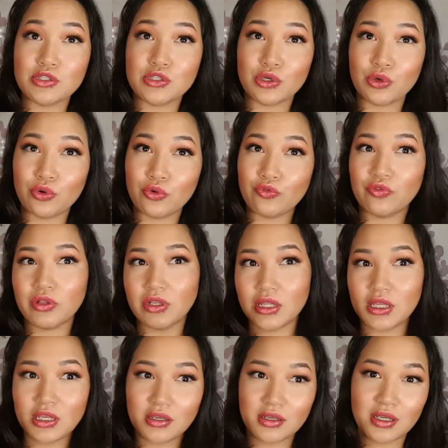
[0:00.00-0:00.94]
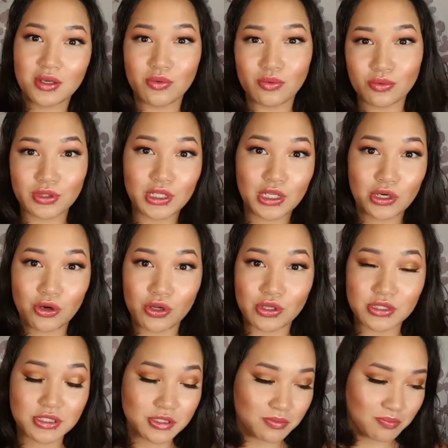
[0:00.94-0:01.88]
so hopefully they
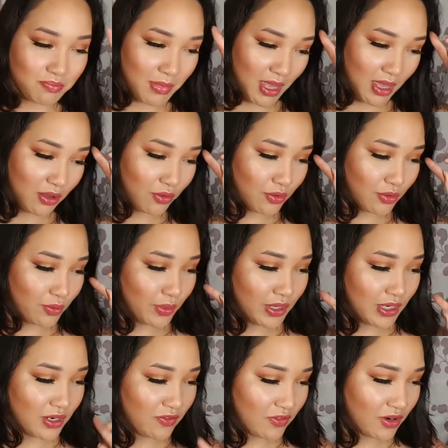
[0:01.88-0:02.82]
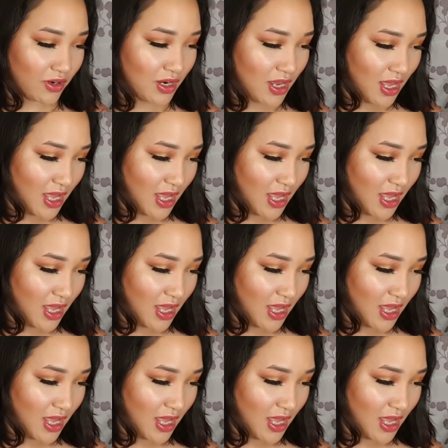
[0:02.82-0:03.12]
don't smell or whatever.